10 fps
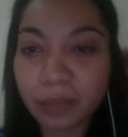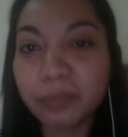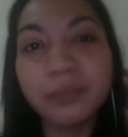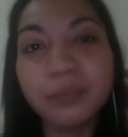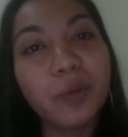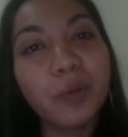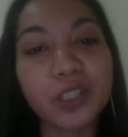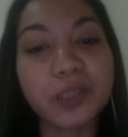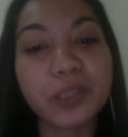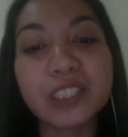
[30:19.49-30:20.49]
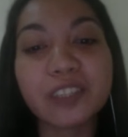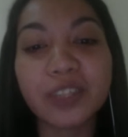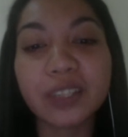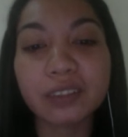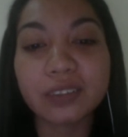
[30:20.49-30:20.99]
more
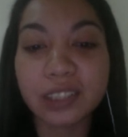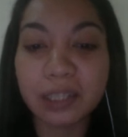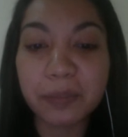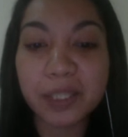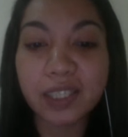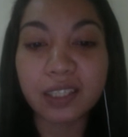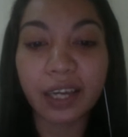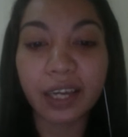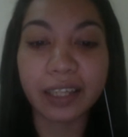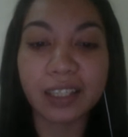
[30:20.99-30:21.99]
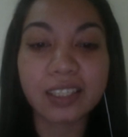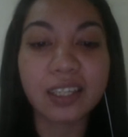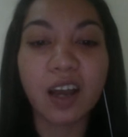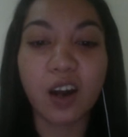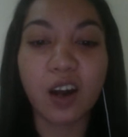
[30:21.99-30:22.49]
specific tips, I guess,